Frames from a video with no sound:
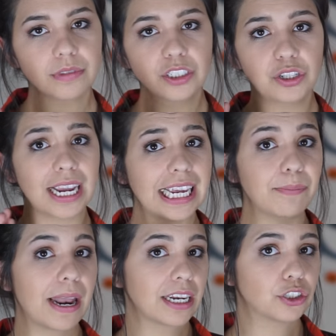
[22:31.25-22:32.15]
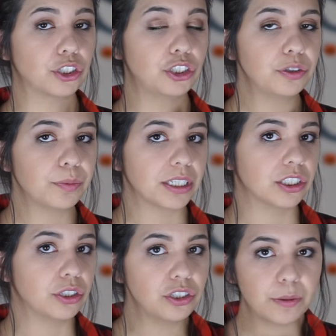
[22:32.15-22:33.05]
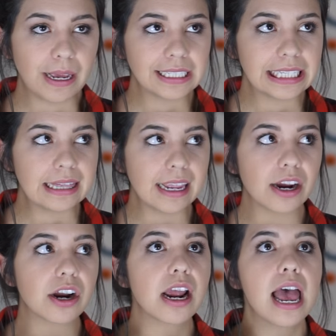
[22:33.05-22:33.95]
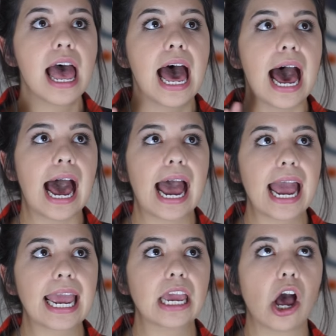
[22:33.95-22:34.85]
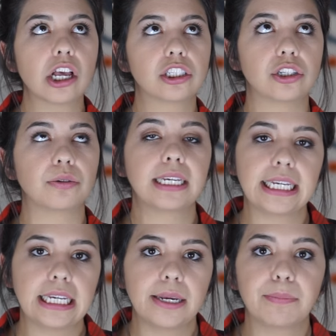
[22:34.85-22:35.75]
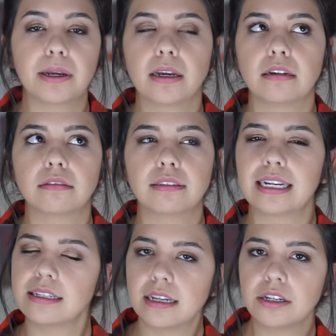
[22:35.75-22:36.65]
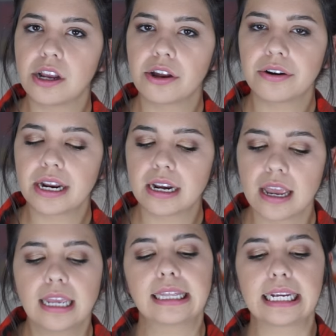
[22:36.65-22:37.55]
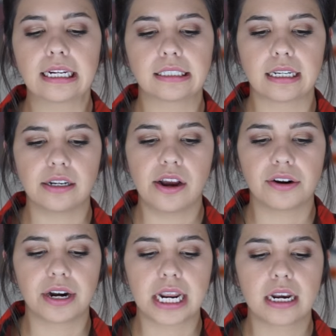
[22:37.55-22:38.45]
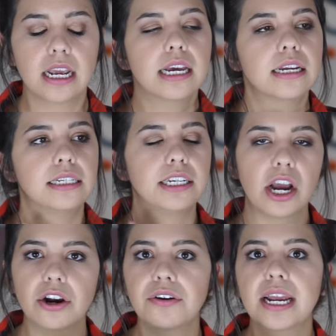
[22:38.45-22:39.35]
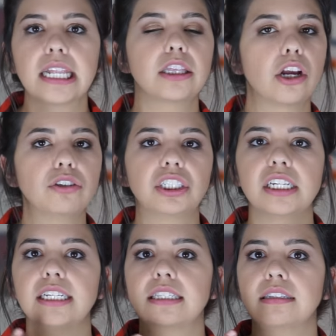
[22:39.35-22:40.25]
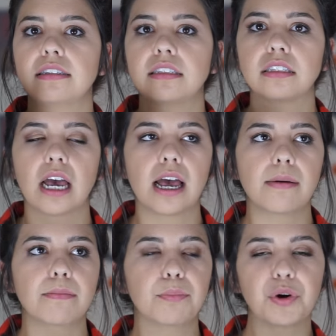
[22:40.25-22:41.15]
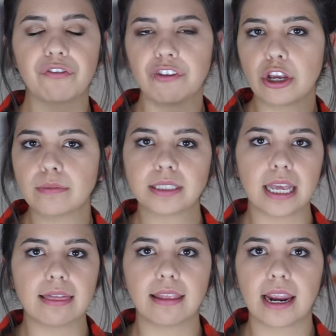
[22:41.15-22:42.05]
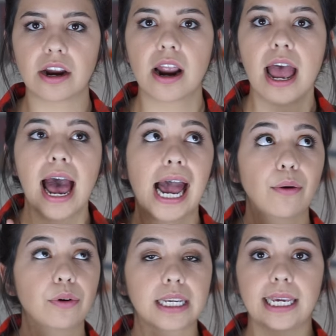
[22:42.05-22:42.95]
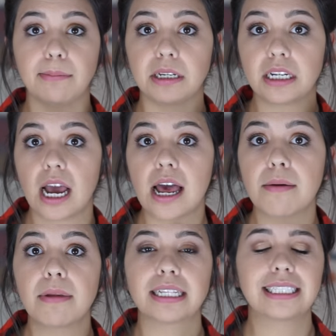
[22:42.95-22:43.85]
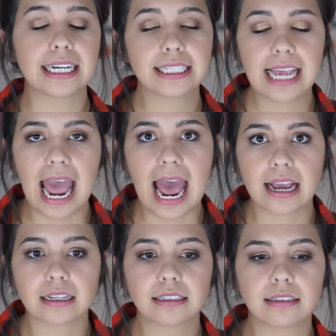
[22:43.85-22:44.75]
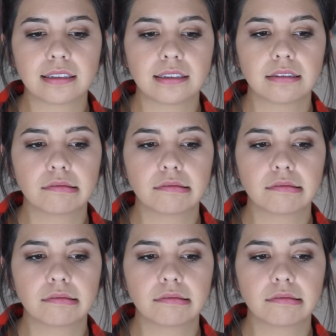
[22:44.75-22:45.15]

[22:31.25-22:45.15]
So I keep an extra toothbrush and toothpaste in there. I also keep, did I say deodorant? I think I said deodorant deodorant, lotions, um, perfumes in there. I will keep gum, Tic Tacs,